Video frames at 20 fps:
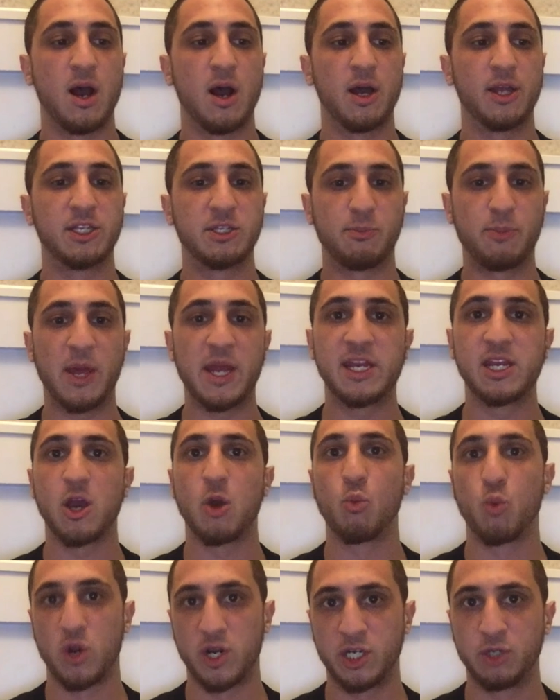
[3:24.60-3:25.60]
Depending
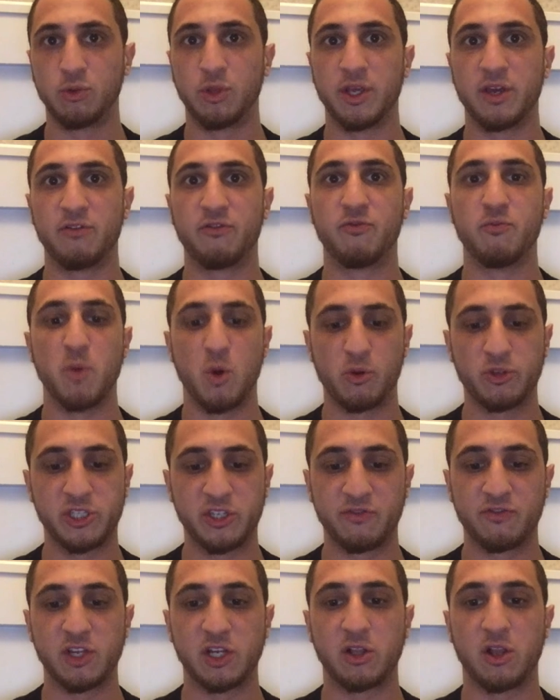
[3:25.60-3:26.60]
on where you live, most
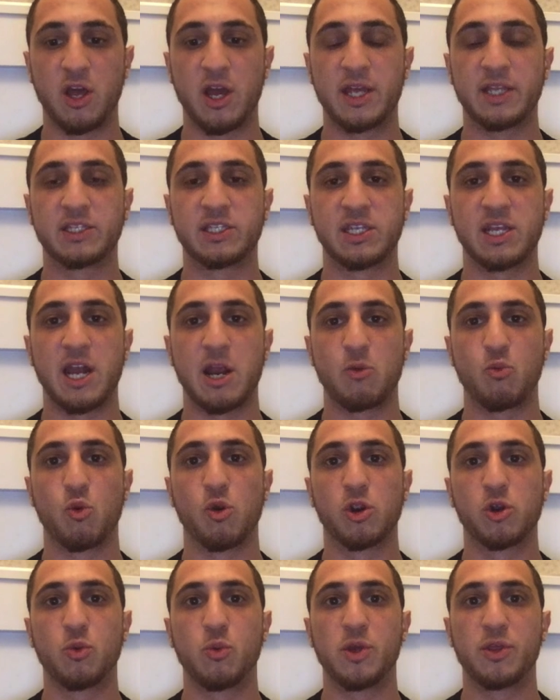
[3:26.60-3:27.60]
of the clients that I
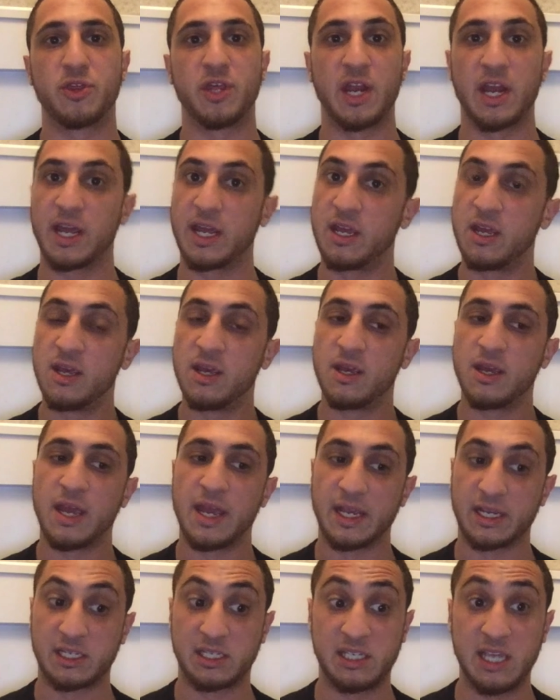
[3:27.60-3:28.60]
work with that I
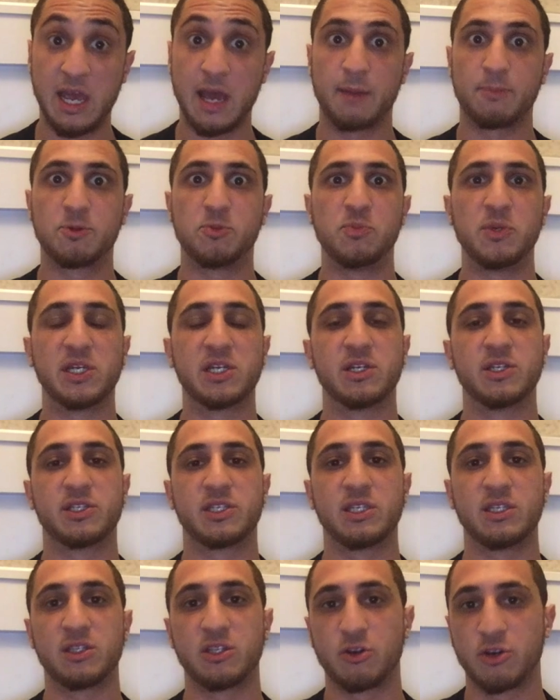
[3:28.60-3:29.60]
accept, because
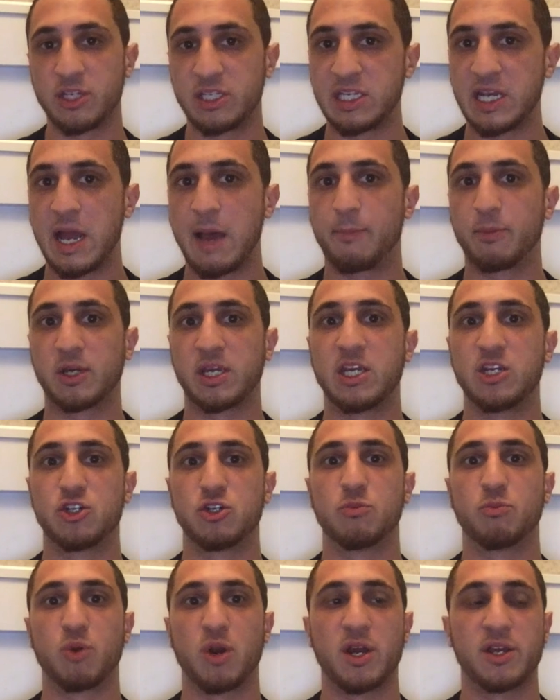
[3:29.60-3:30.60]
there is an
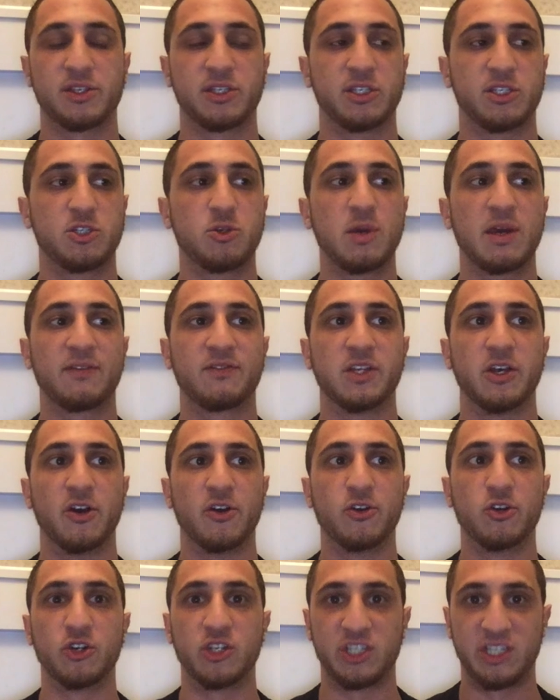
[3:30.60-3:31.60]
application process. You have to
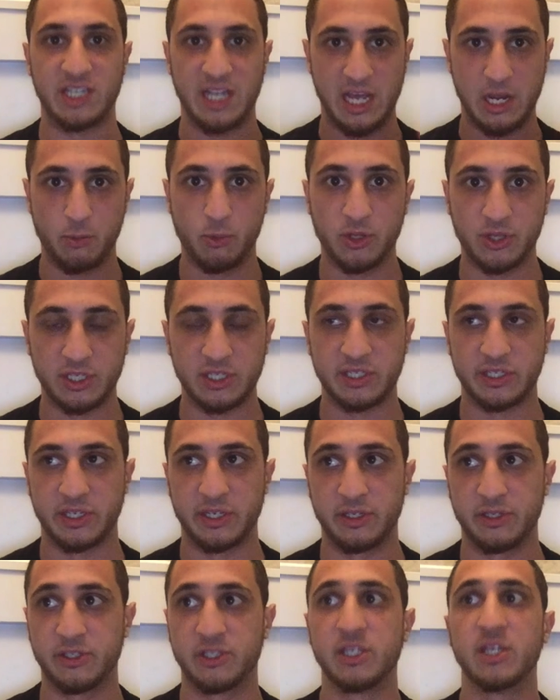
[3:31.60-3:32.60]
understand what this
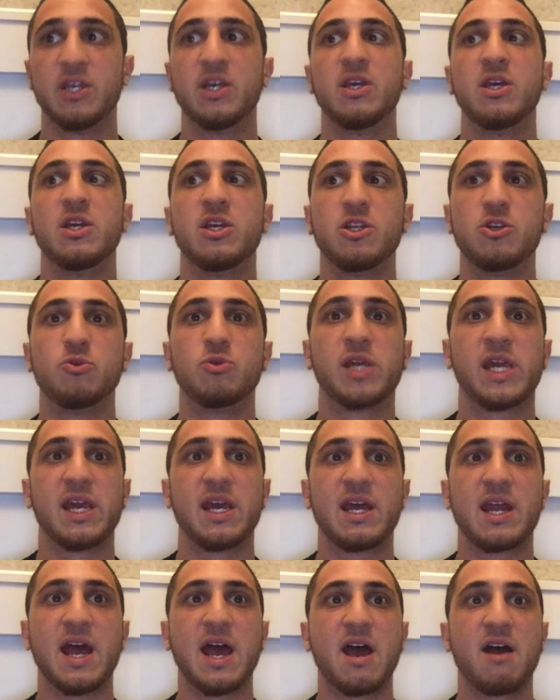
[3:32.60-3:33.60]
is. You
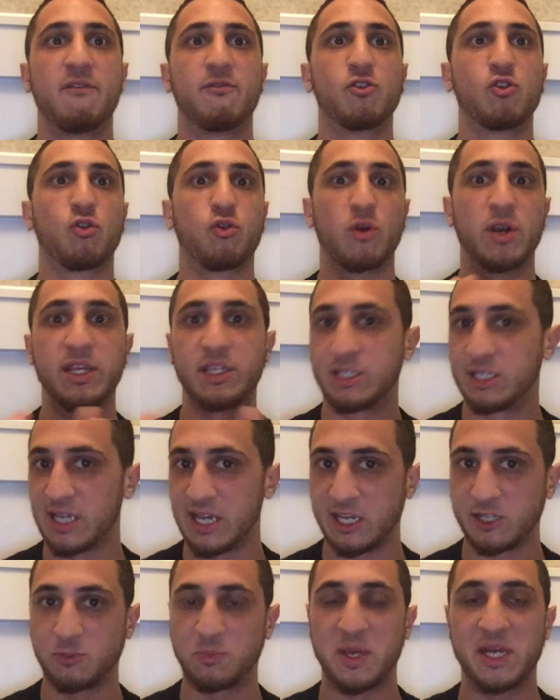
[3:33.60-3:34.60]
can't have crazy
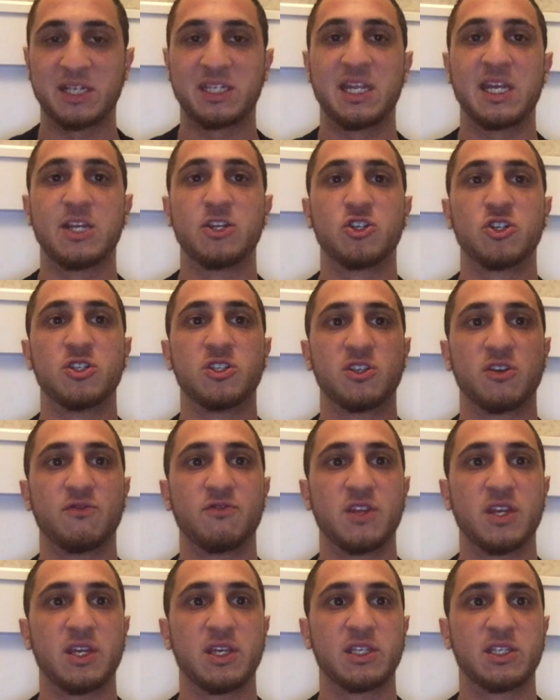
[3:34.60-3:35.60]
expectations of
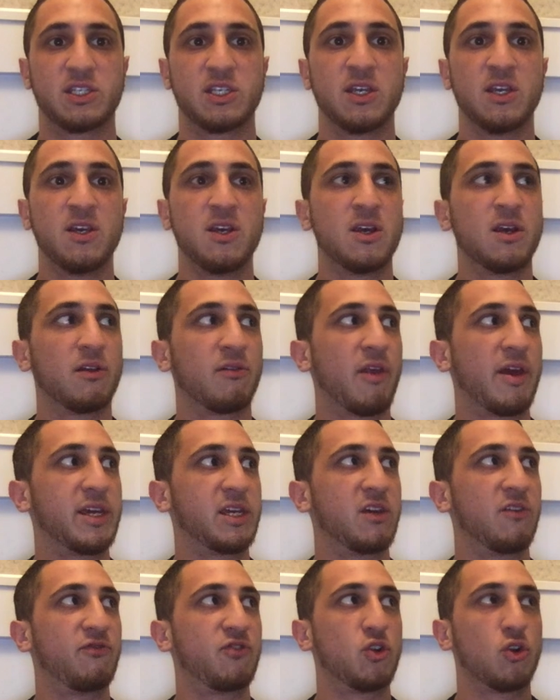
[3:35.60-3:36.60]
this. Like
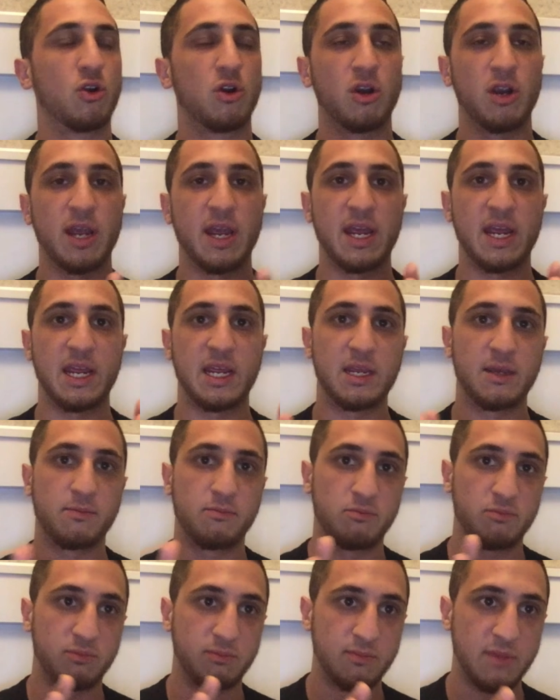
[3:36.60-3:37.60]
if you're a
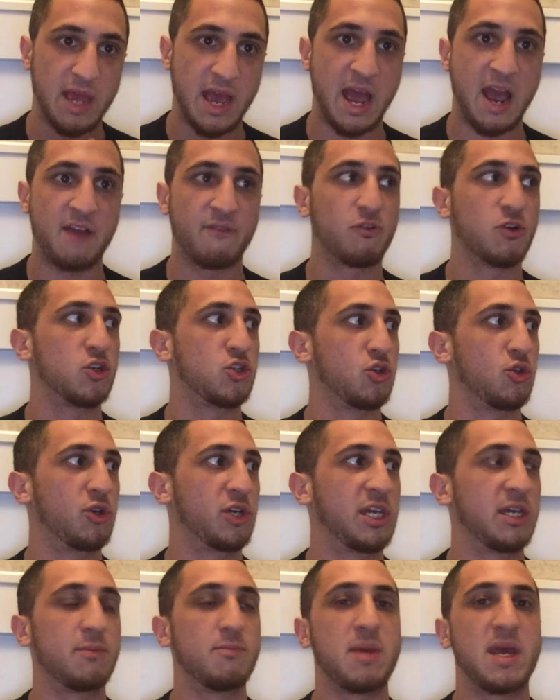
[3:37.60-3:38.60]

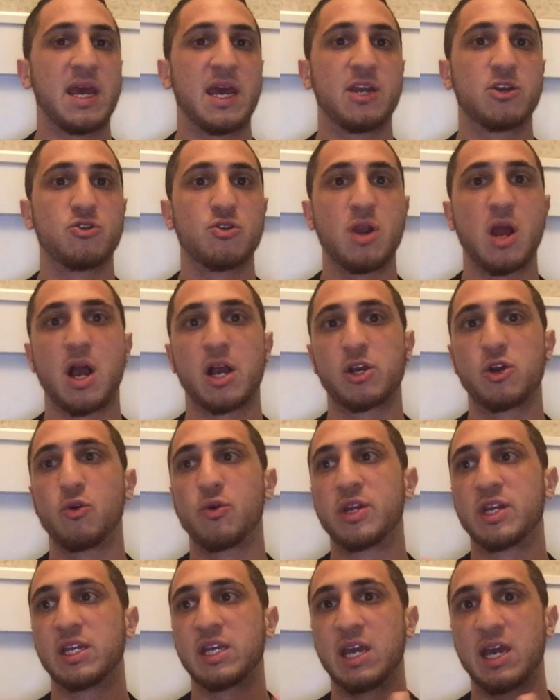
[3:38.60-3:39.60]
average-looking man, you're not
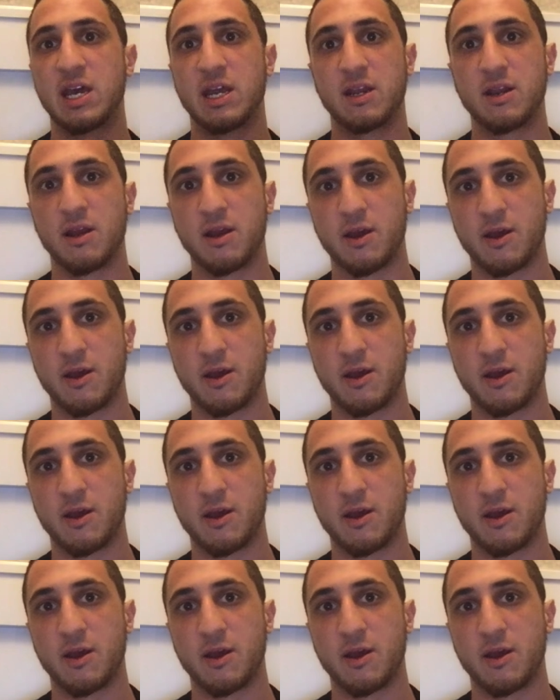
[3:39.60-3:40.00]
going to get